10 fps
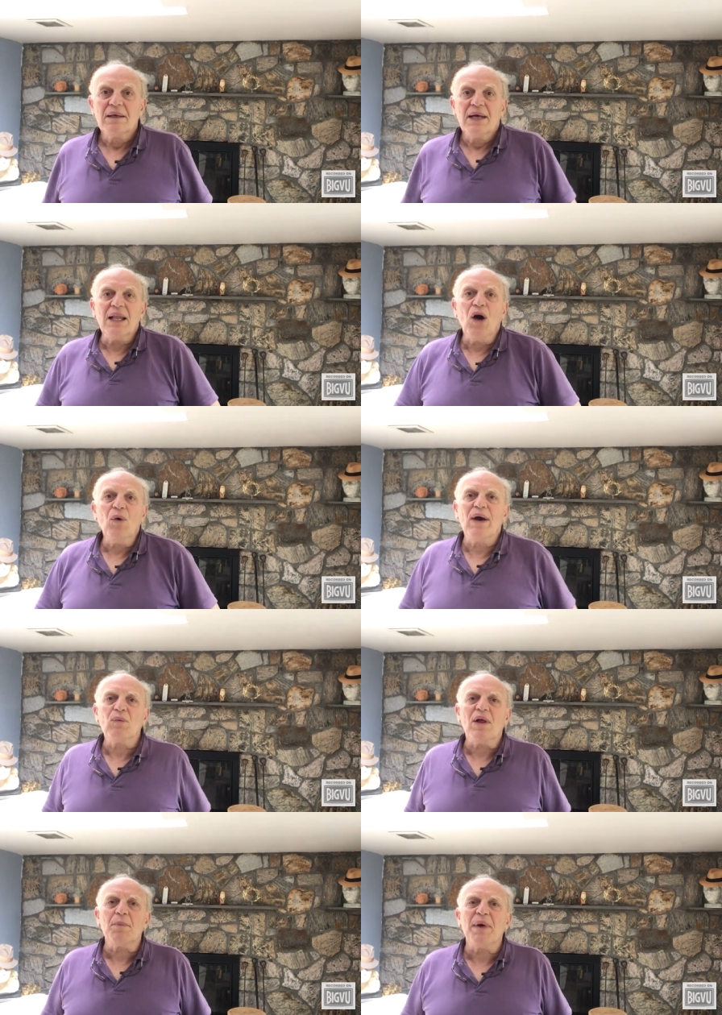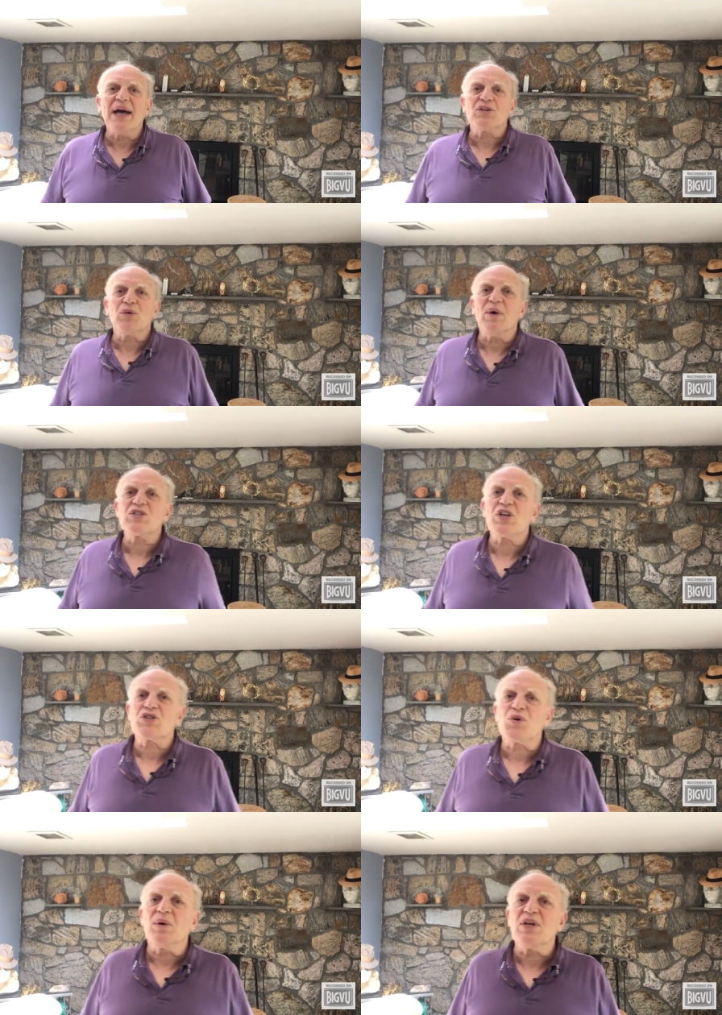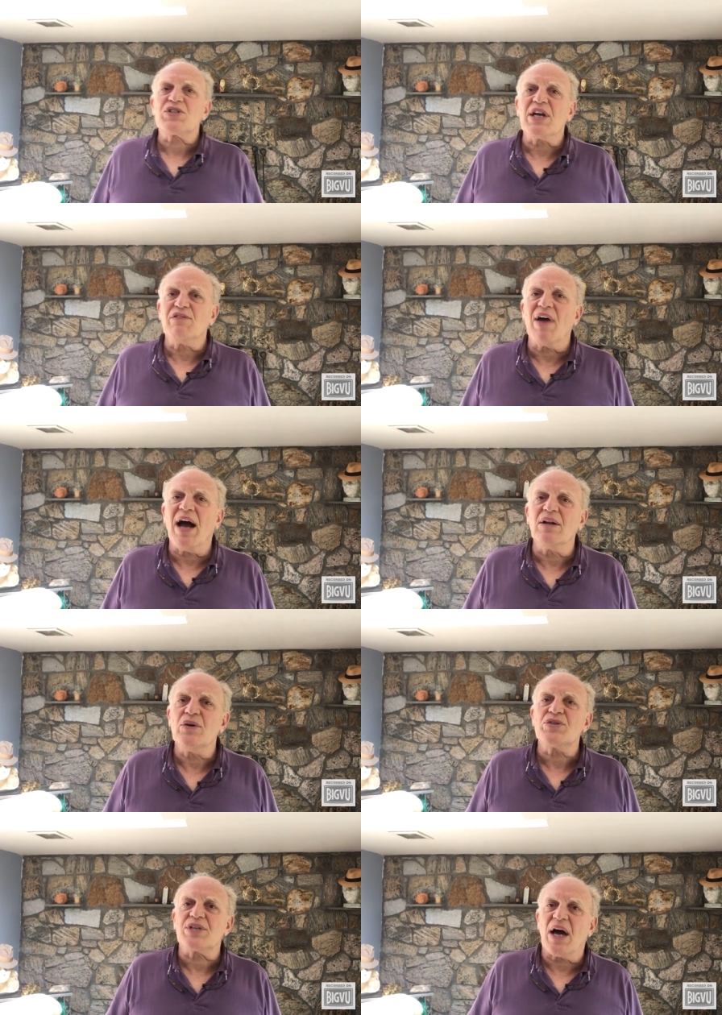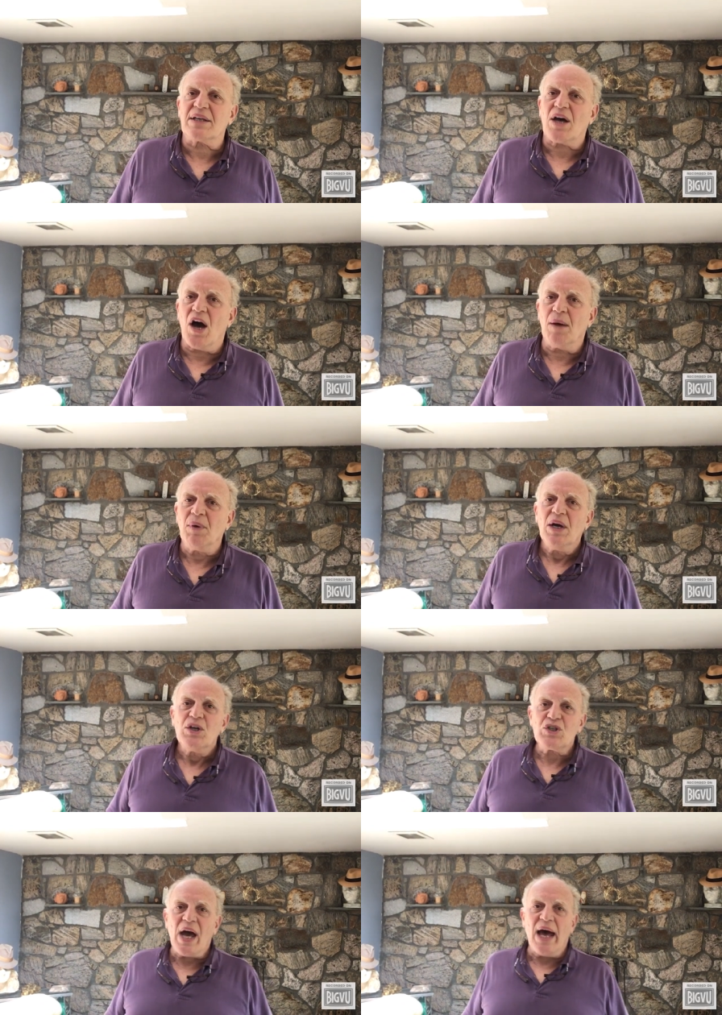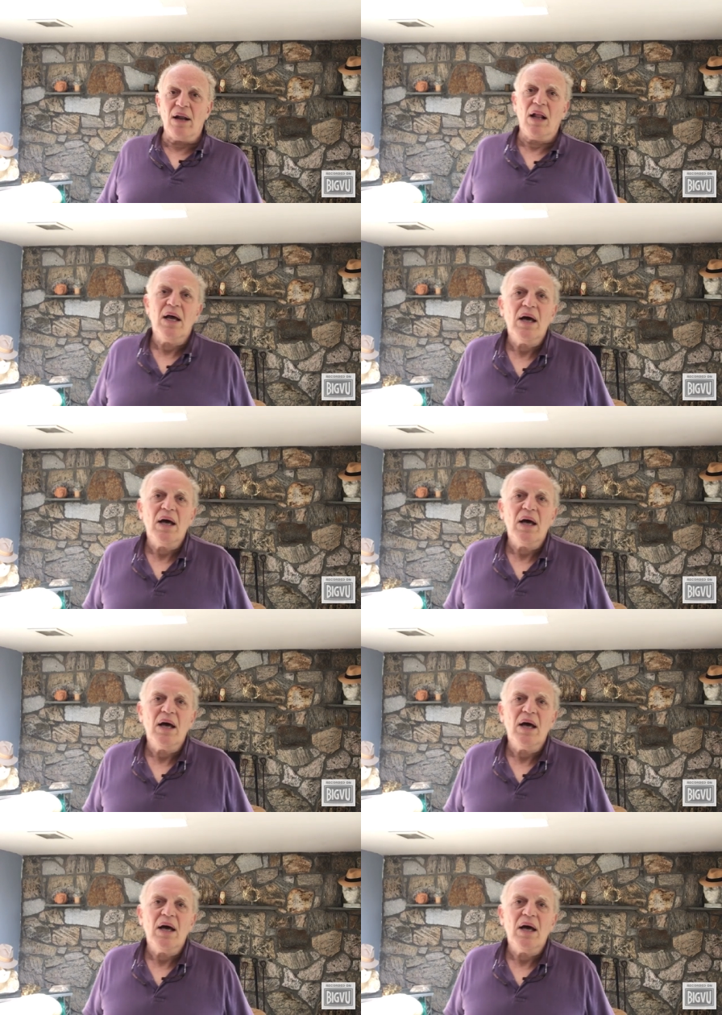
Hello and welcome back to the Westchester Real Estate Values.com channel.